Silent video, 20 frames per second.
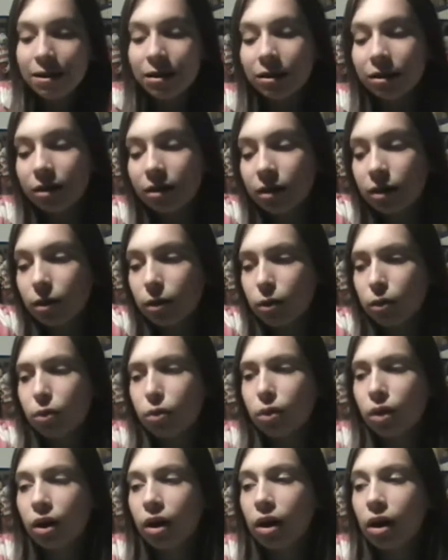
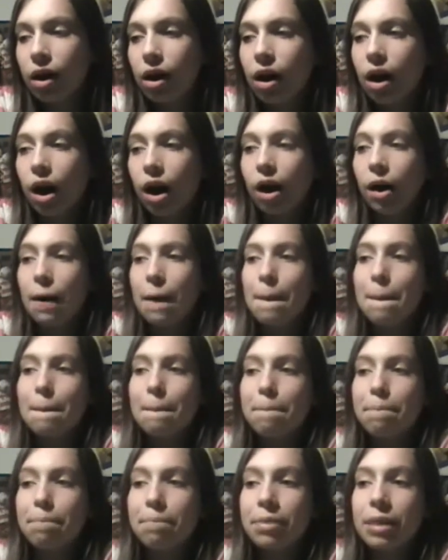So,
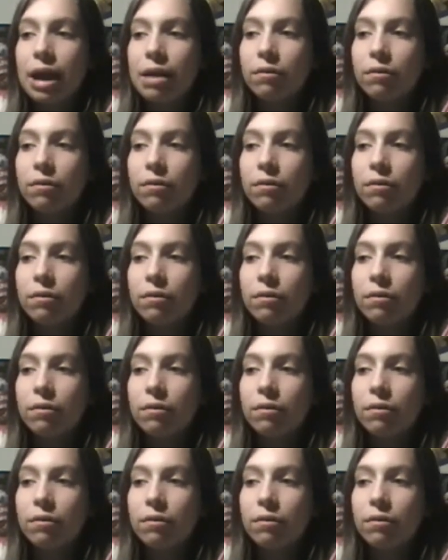um,